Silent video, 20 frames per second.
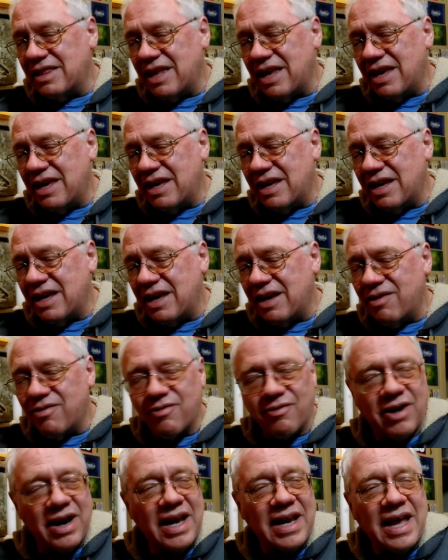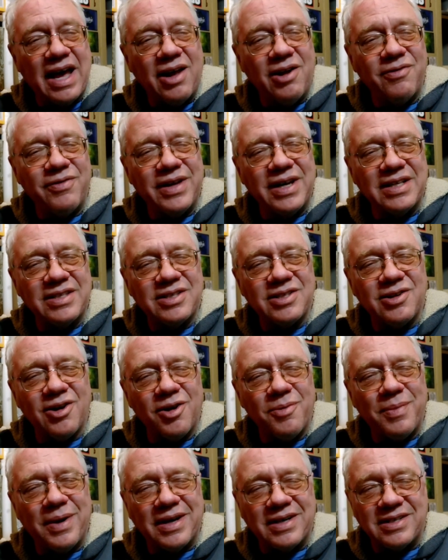They ran out of it at
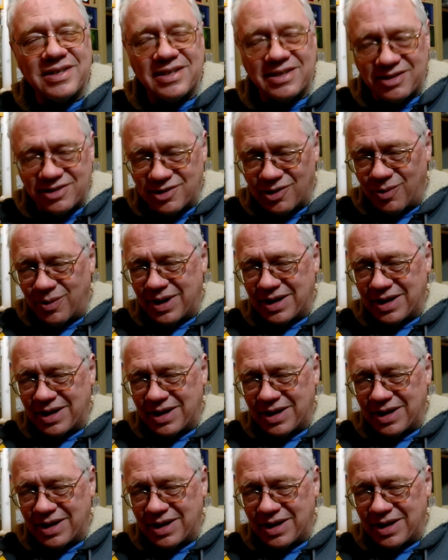Starbucks and so